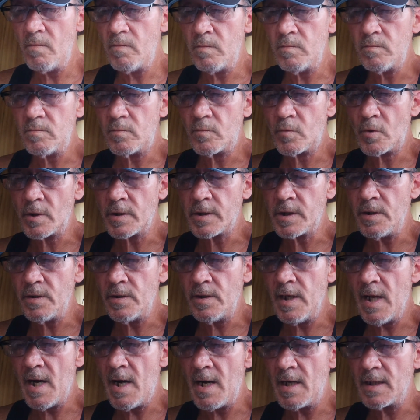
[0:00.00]
work your
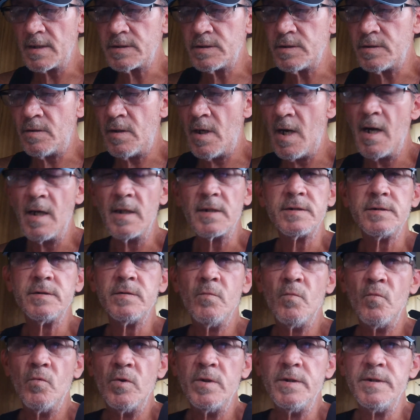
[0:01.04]
docks and rocks
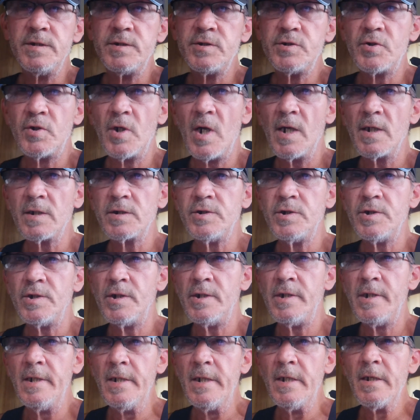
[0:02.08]
and wood structure.